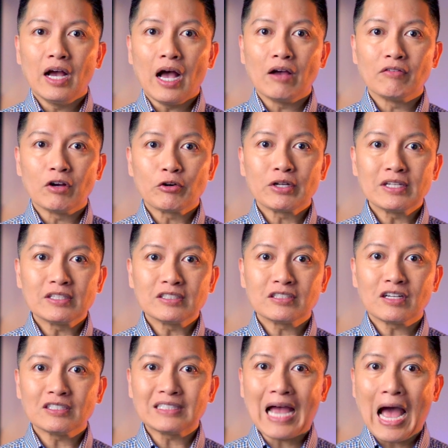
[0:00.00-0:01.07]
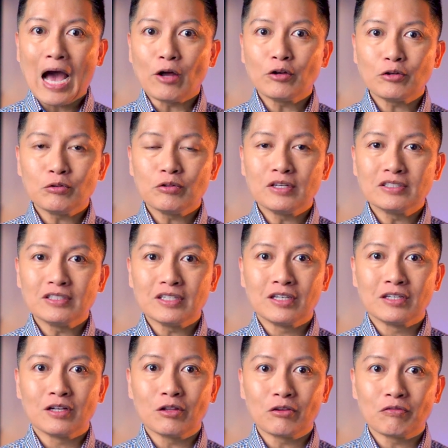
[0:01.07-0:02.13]
I've already discussed how to do this in
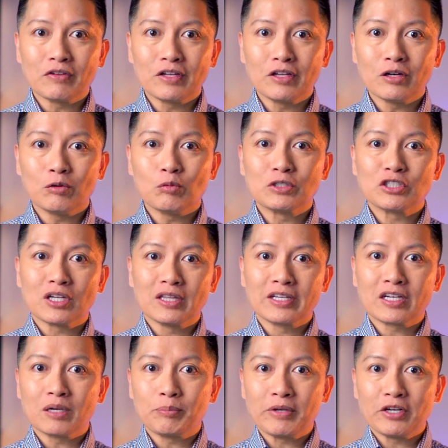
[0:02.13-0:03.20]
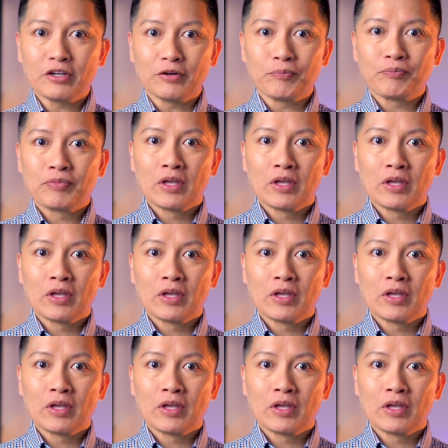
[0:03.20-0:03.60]
another video, which I'll link up here.